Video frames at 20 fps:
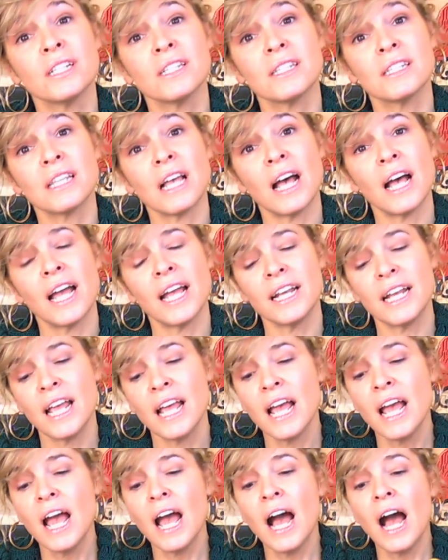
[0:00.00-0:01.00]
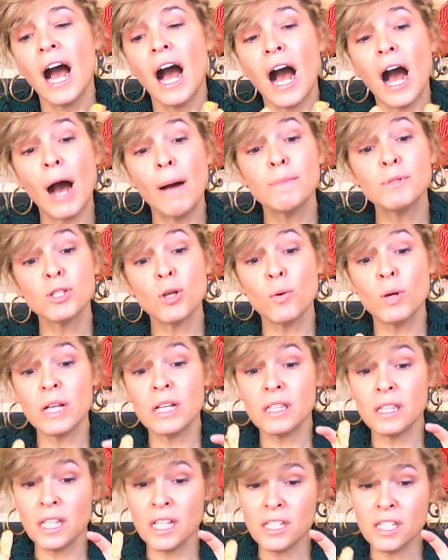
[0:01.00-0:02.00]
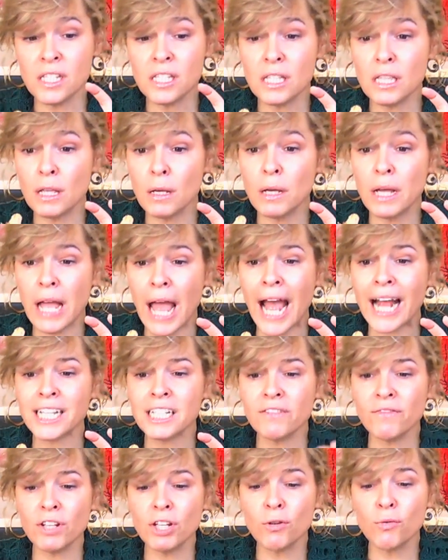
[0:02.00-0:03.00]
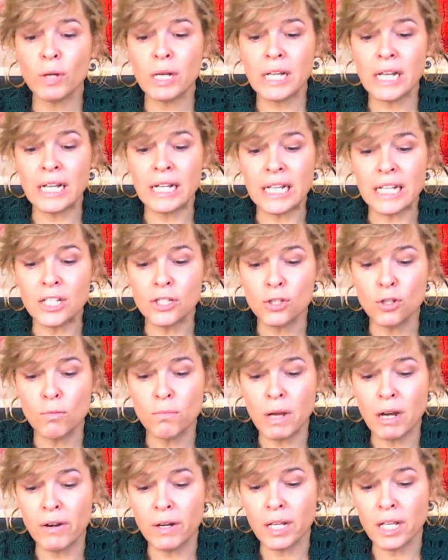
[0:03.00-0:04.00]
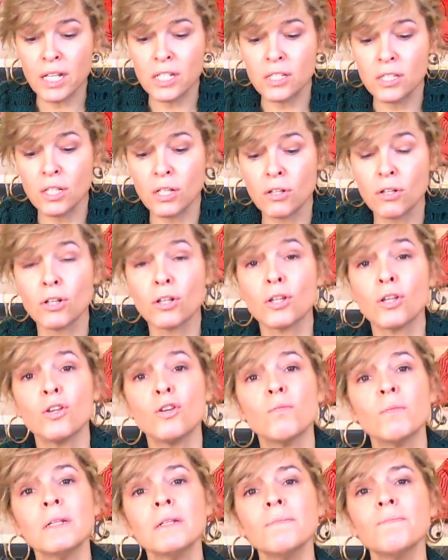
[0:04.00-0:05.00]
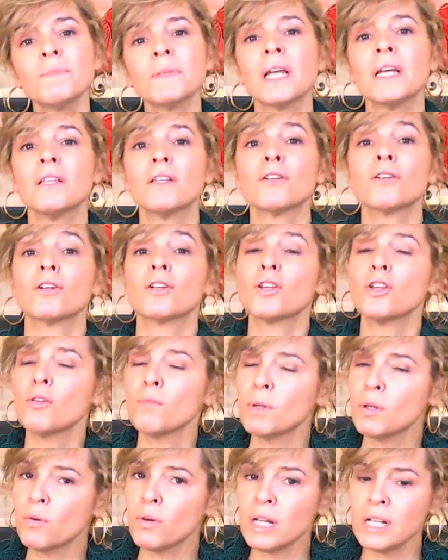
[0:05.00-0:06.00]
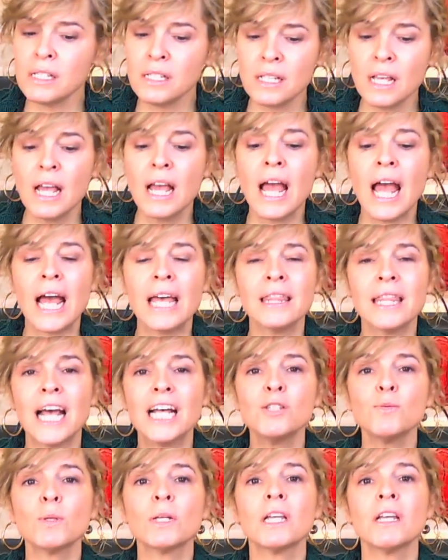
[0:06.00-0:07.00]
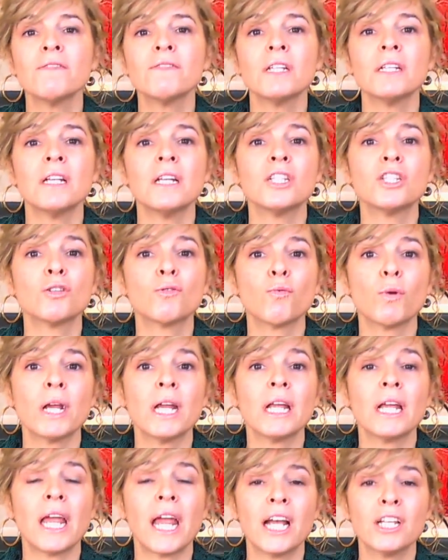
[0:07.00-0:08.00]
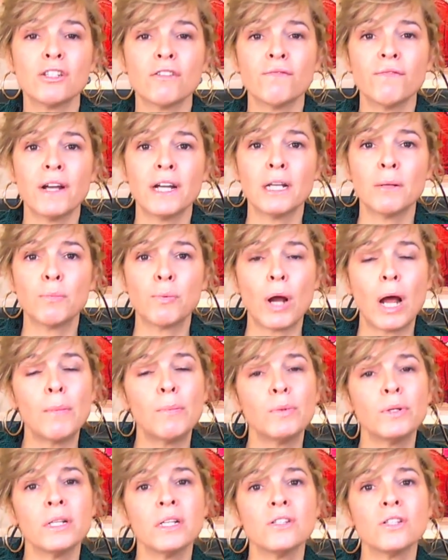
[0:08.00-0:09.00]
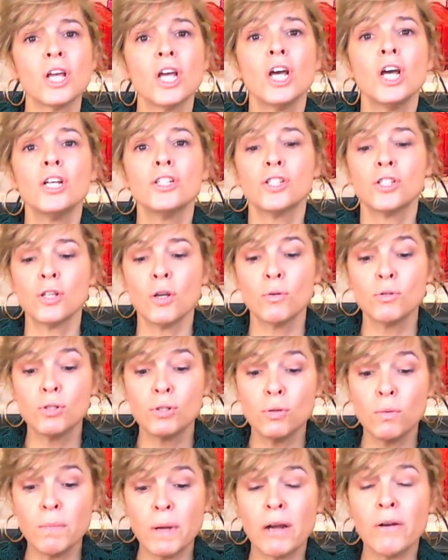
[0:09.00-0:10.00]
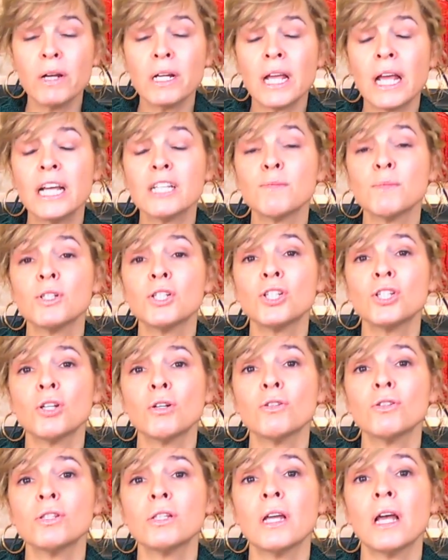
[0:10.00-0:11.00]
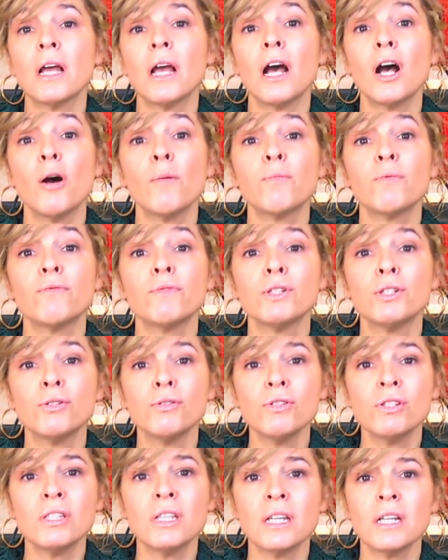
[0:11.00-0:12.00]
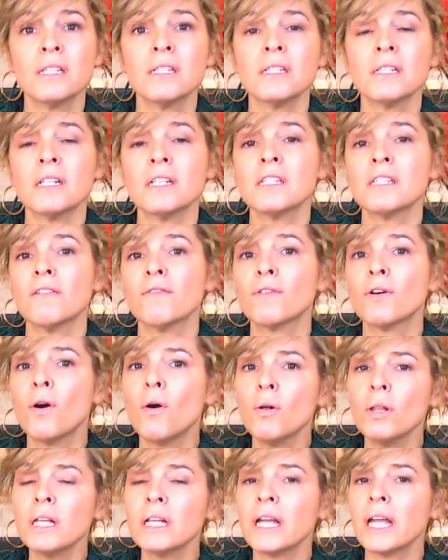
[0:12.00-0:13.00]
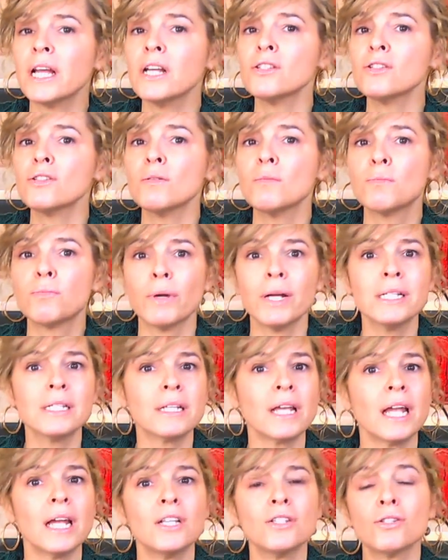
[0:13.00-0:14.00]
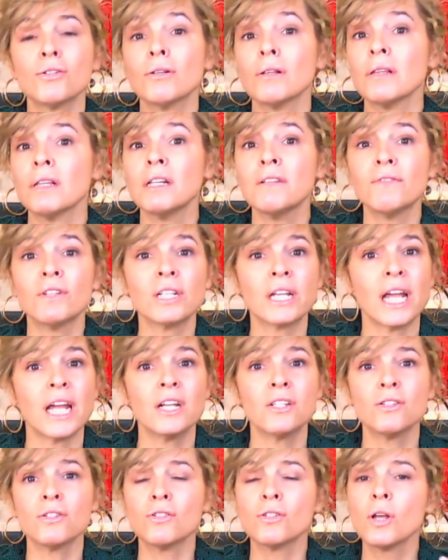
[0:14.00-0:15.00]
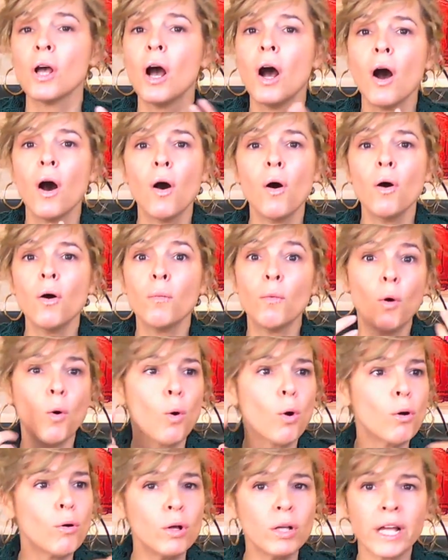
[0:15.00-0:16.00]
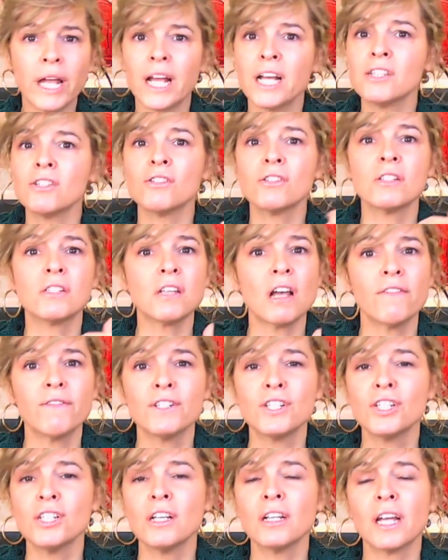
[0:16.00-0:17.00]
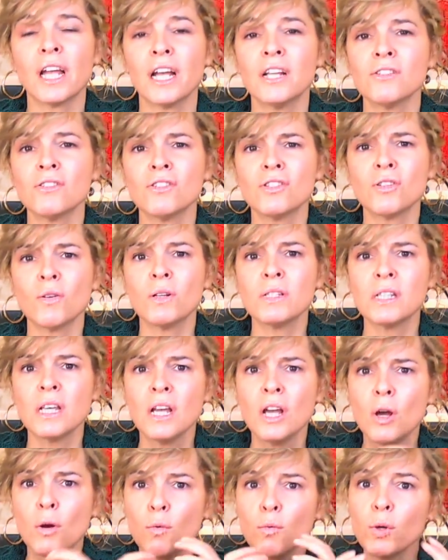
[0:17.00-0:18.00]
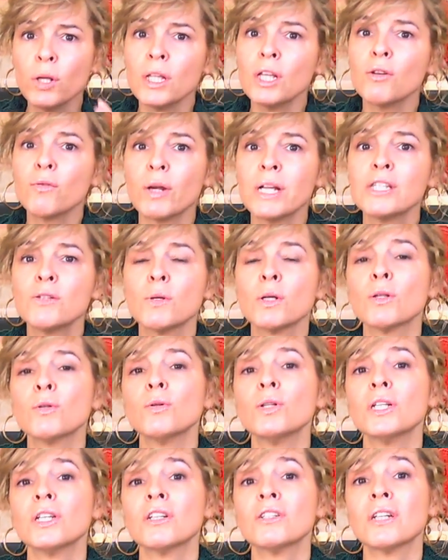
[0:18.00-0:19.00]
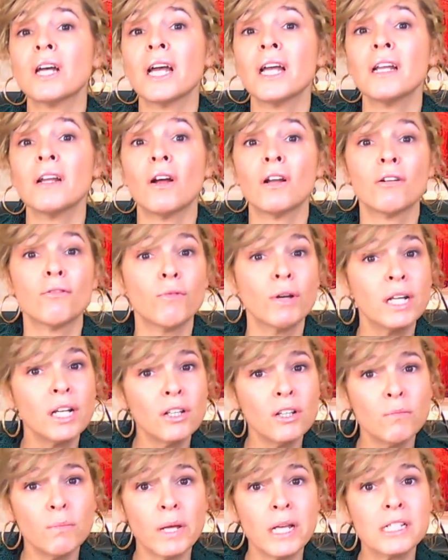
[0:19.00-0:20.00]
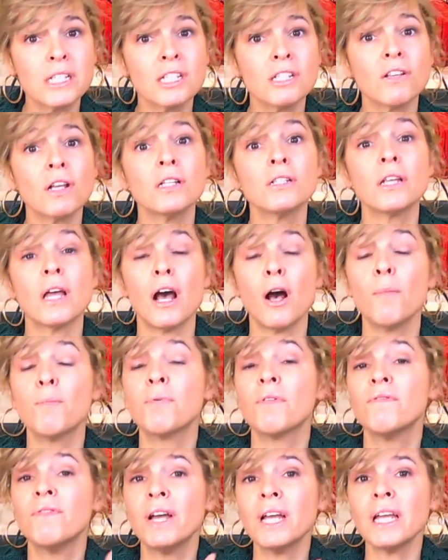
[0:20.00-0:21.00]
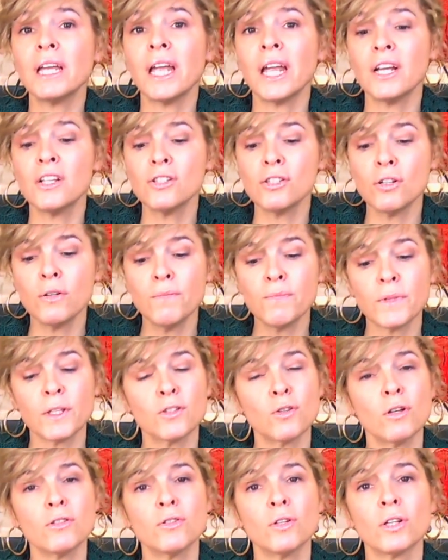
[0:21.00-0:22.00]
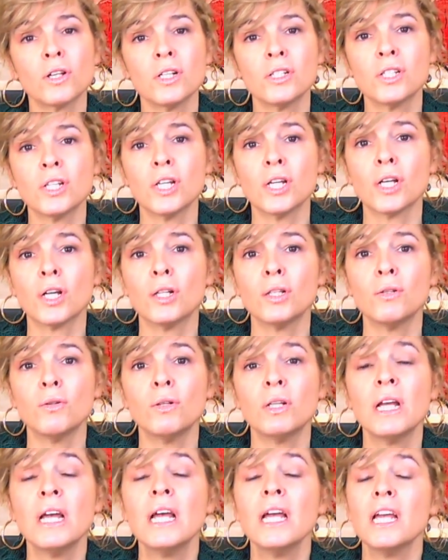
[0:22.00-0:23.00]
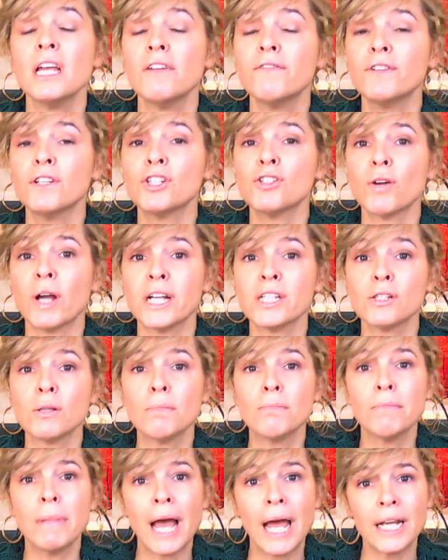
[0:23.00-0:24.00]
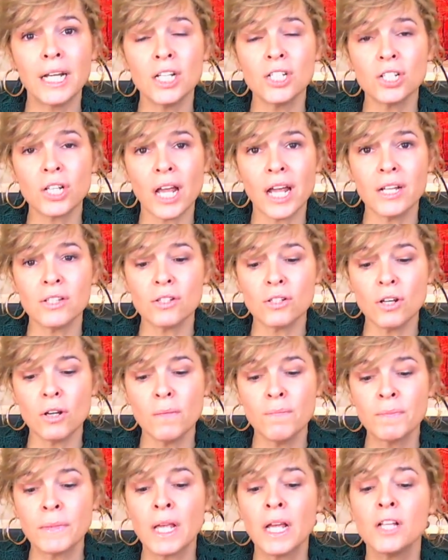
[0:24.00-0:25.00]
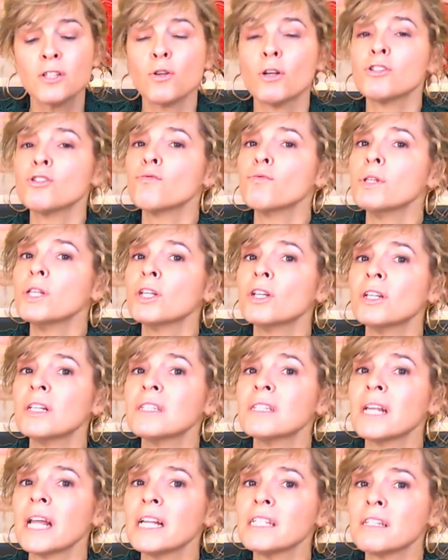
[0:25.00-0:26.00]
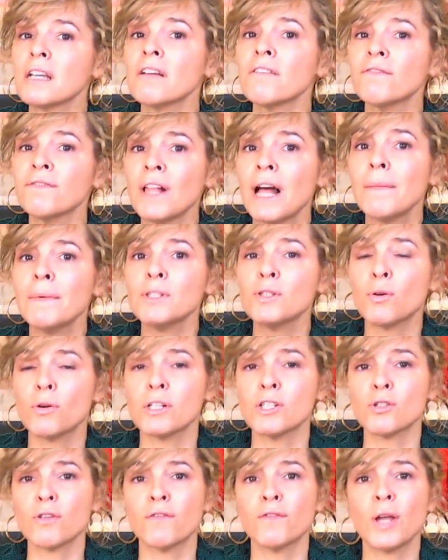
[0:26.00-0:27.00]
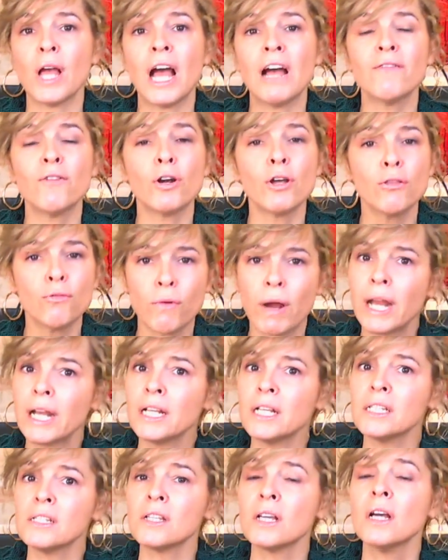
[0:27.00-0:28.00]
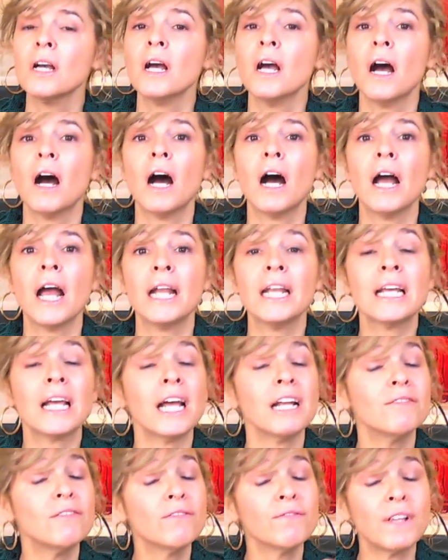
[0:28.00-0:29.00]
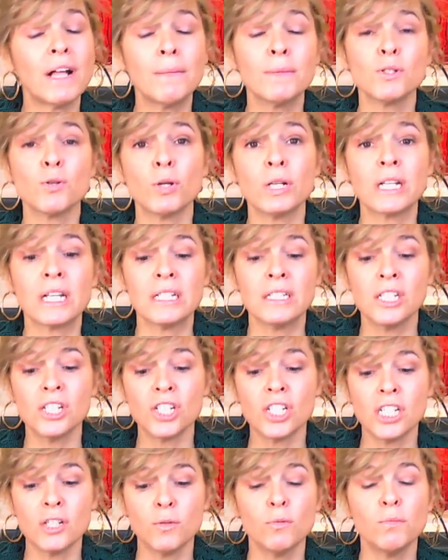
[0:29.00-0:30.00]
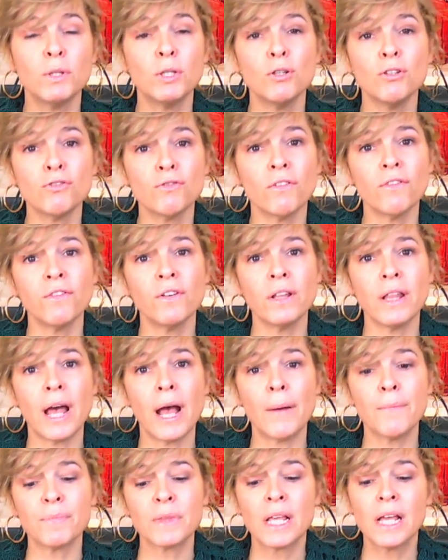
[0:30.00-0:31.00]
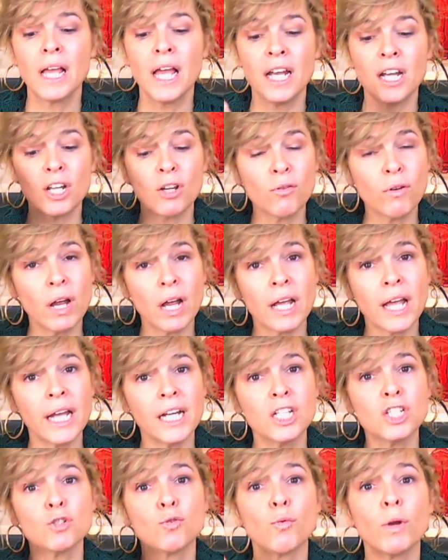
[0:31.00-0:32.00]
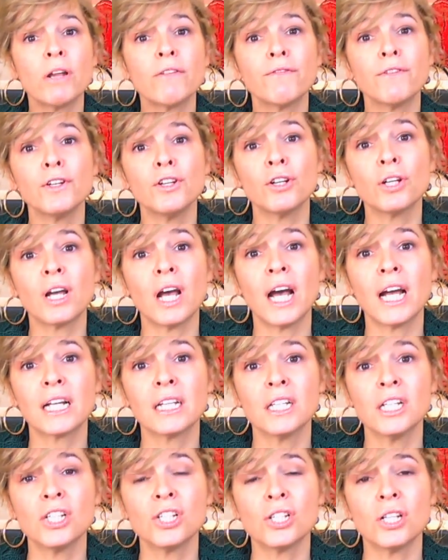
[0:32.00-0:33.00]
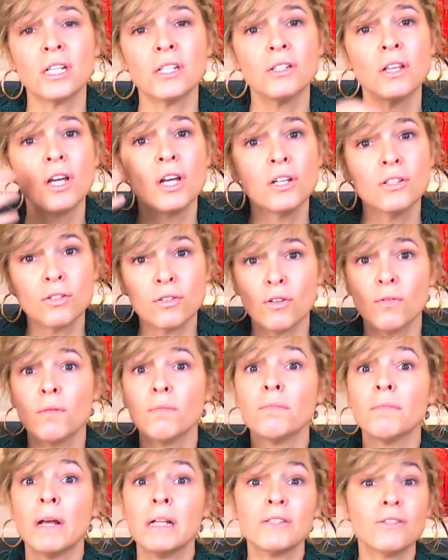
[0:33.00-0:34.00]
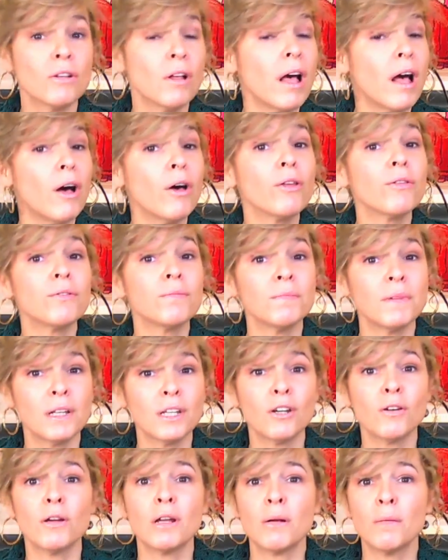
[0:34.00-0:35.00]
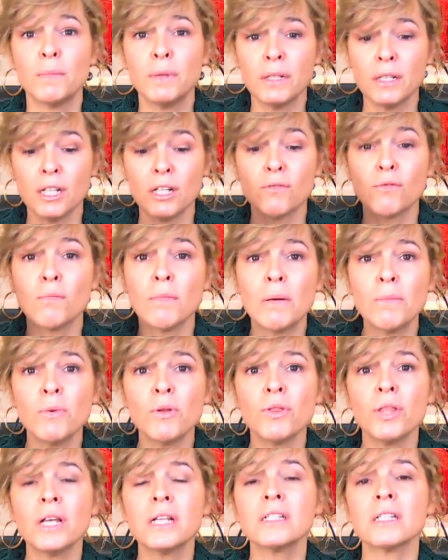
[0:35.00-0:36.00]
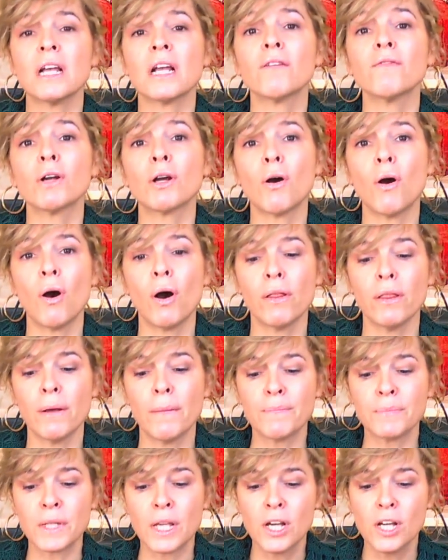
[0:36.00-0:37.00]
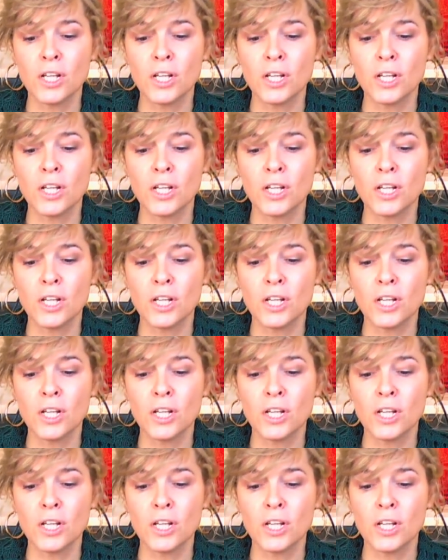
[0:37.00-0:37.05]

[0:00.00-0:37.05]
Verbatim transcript: inside. Um, so this is the active ingredient in turmeric is the curcumin and the curcuminoids, and that's what gives it its great cancer fighting properties. So turmeric has been shown to help reduce the incidence of colon cancer, breast cancer, liver cancers, oral cancers, esophageal cancer. So it's really great to include in your diet on a regular basis to help prevent cancer. It's also good to include if you're trying to manage cancer. It's also really good as an anti-inflammatory. So if you have arthritis, uh, any kind of inflammatory condition, it would be useful for that. And again, it's great for your cognition, so mental health and your ability to remember things and recall them.